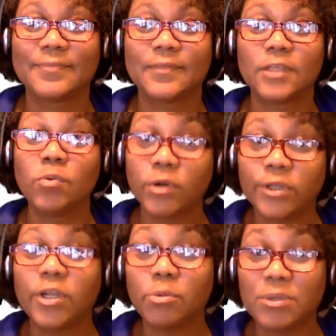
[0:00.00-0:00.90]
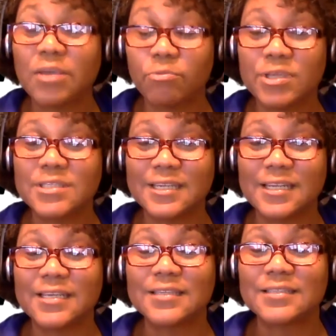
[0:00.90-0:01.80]
You want to know what that reason
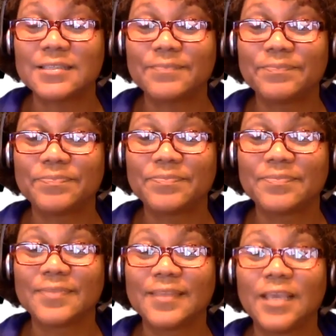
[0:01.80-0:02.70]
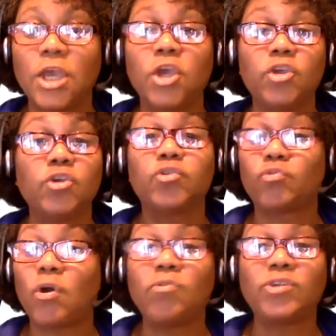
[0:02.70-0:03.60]
is? You're
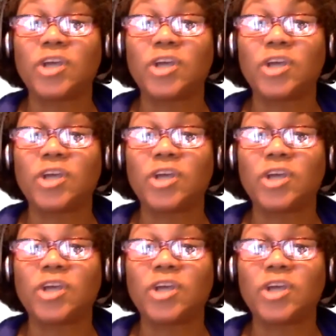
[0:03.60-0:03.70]
drawn